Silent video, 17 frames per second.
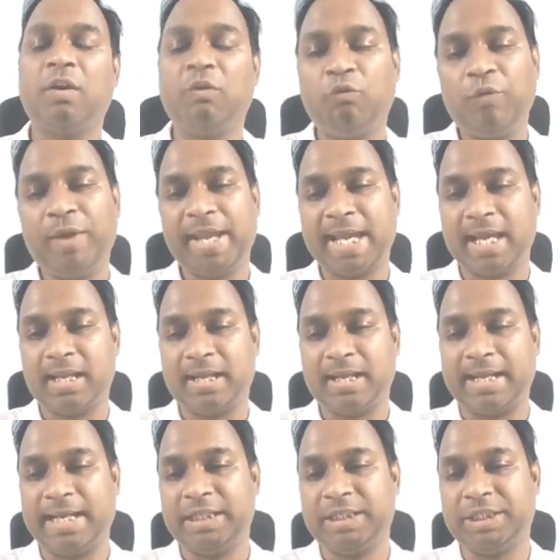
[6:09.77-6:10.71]
We can
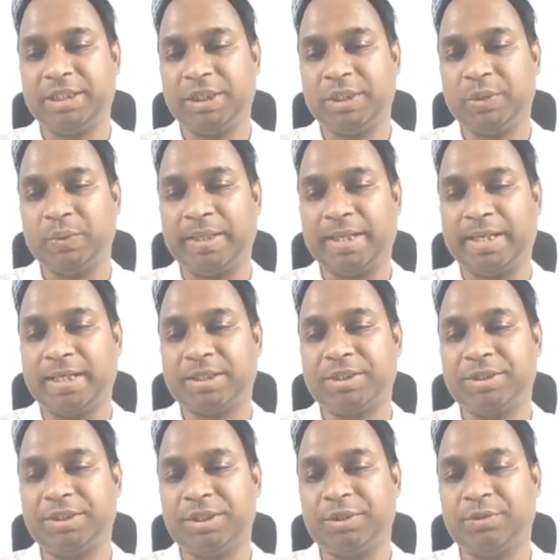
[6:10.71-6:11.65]
write 0 as
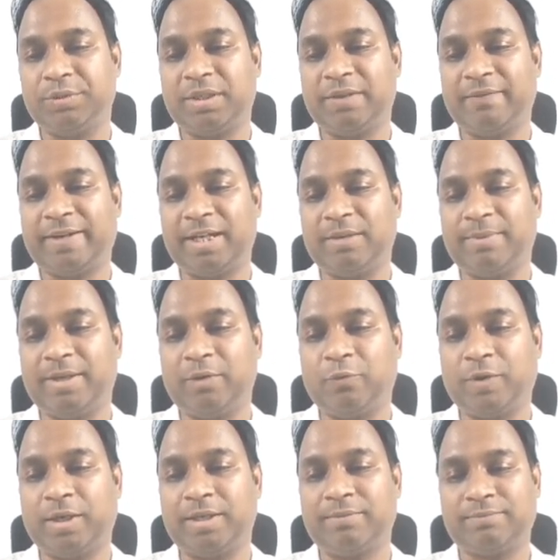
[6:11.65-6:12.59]
0 divided by
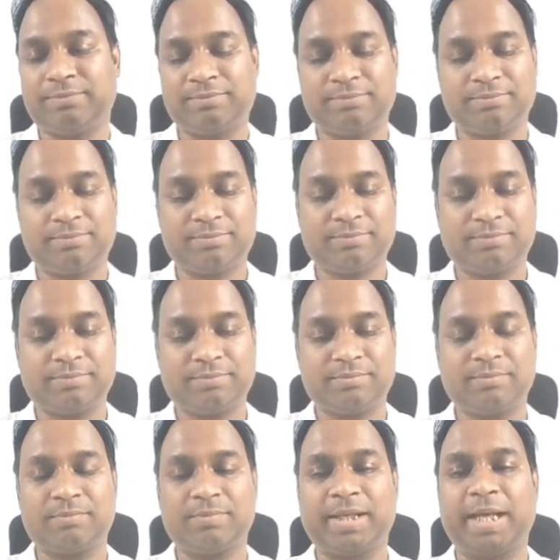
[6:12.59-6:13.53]
1.
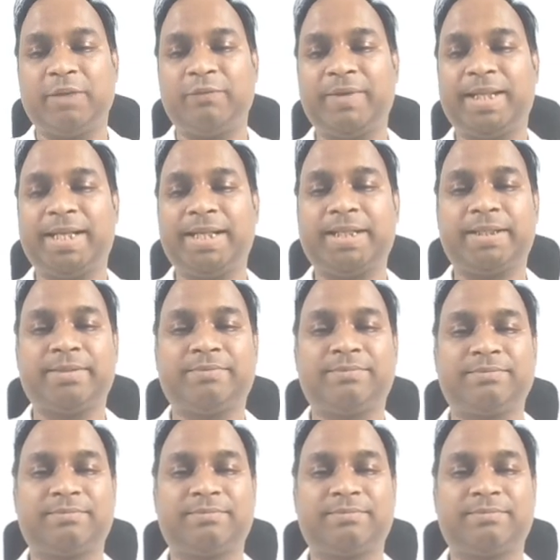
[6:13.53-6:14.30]
Can we write it?